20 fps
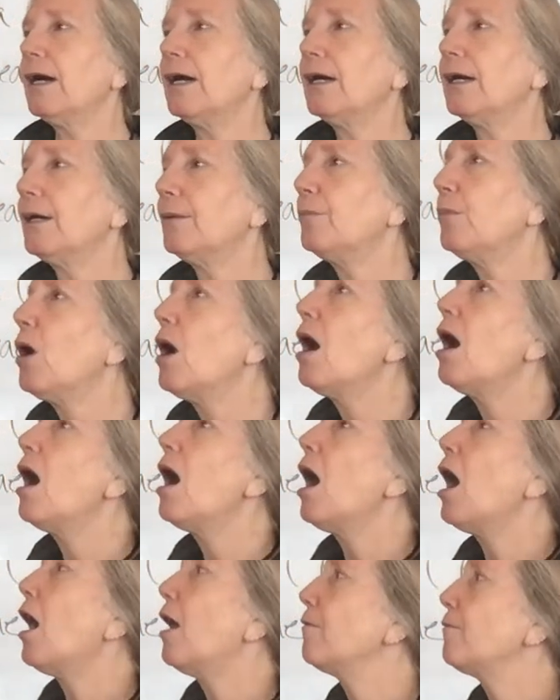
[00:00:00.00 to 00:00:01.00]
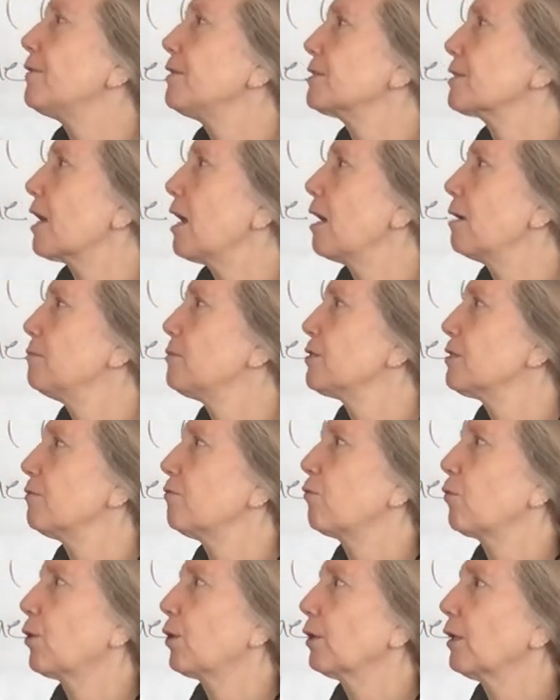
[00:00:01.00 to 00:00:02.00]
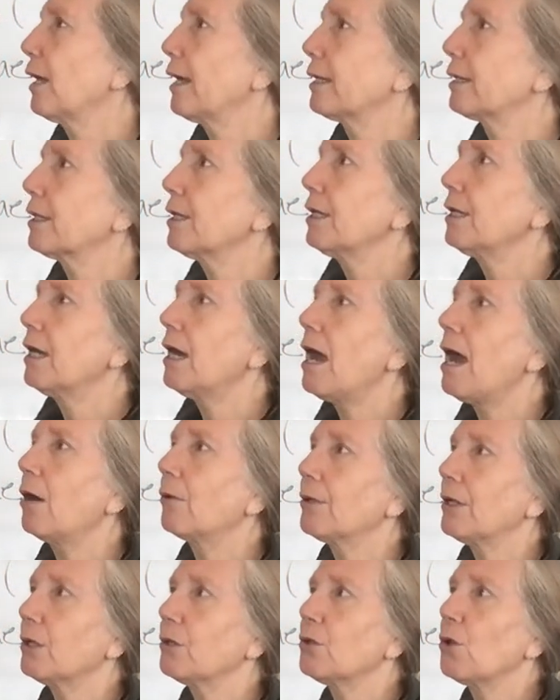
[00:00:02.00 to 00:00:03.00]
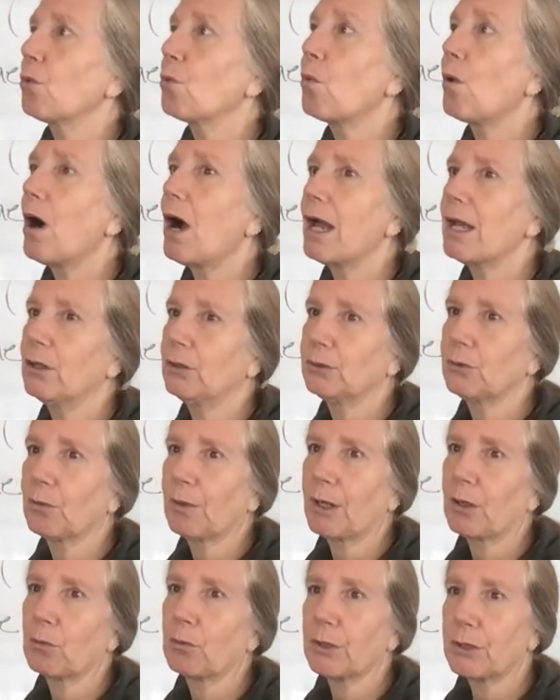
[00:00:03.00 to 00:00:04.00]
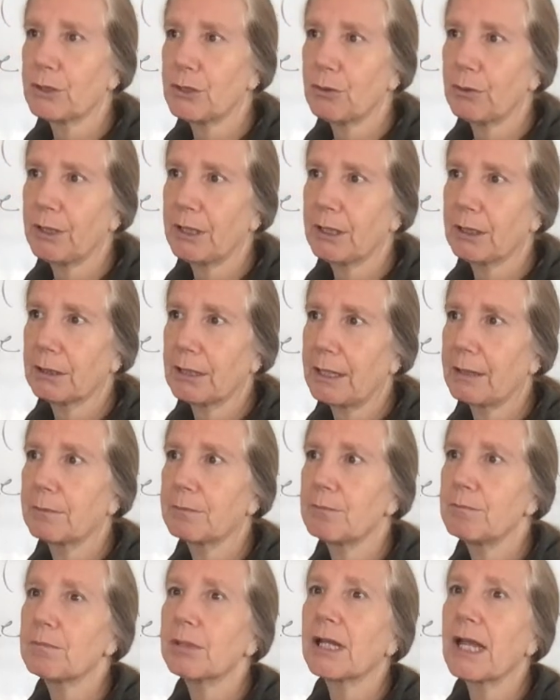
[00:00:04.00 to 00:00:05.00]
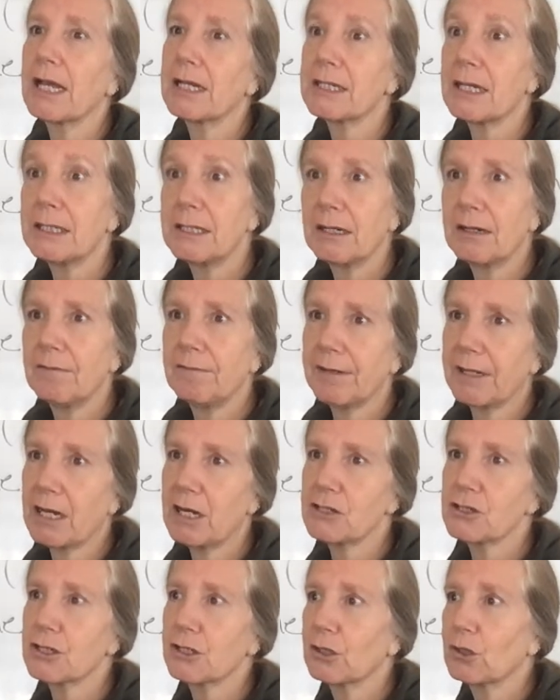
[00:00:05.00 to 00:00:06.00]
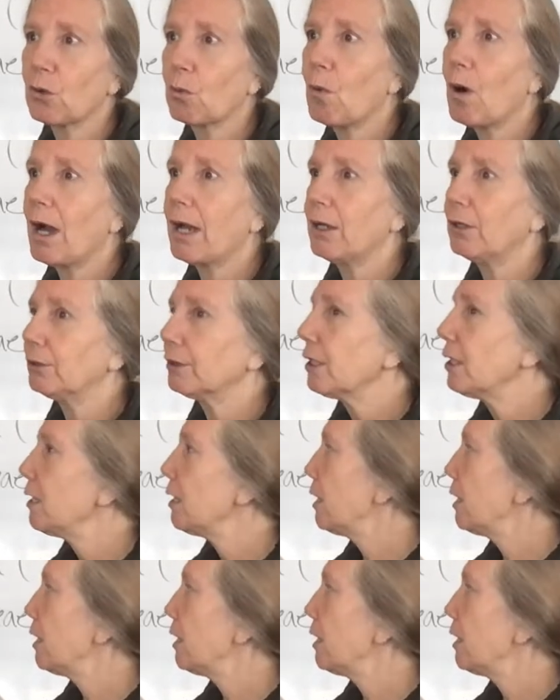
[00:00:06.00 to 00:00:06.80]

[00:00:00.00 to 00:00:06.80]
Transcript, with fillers: Um, oftentimes, if we're like out in the wild where we're doing like plant identification in the wild,